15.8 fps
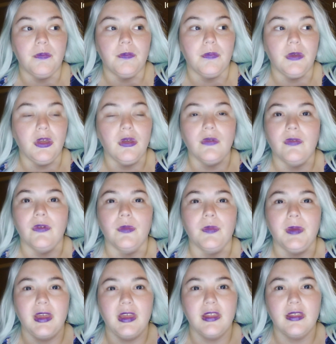beautiful
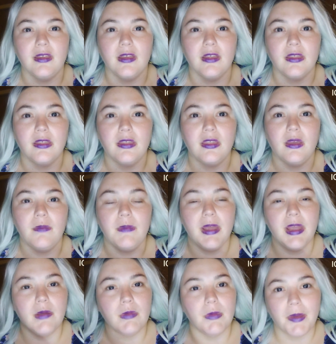pieces that
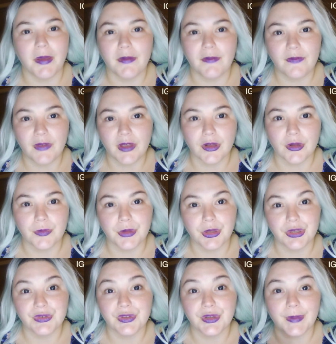make women feel
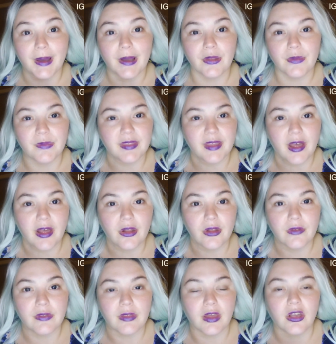beautiful about
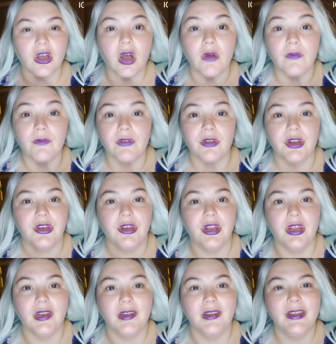themselves and confident
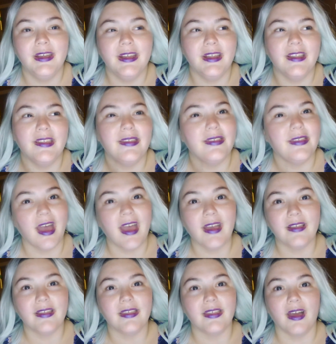and
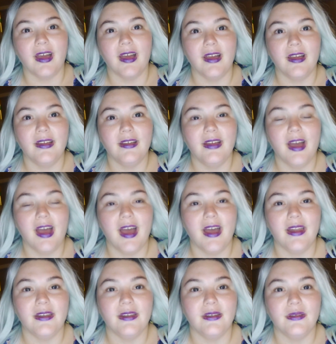sexy
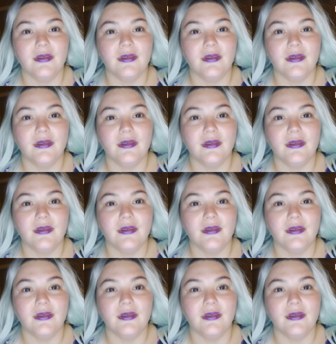and